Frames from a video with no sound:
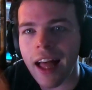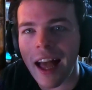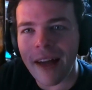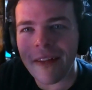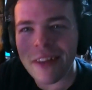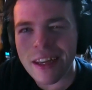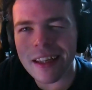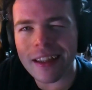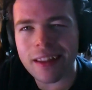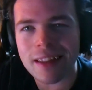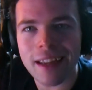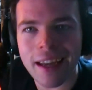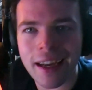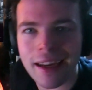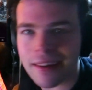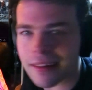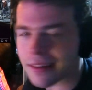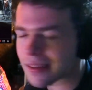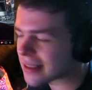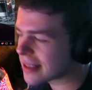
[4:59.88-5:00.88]
have a little
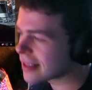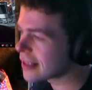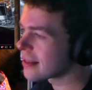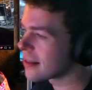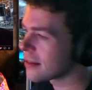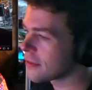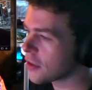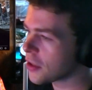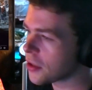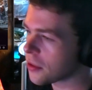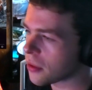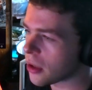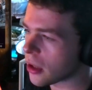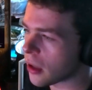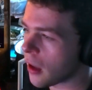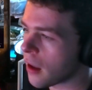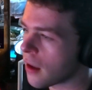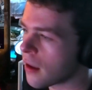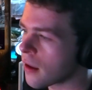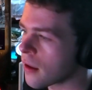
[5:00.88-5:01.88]
ganders further
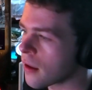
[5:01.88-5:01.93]
on.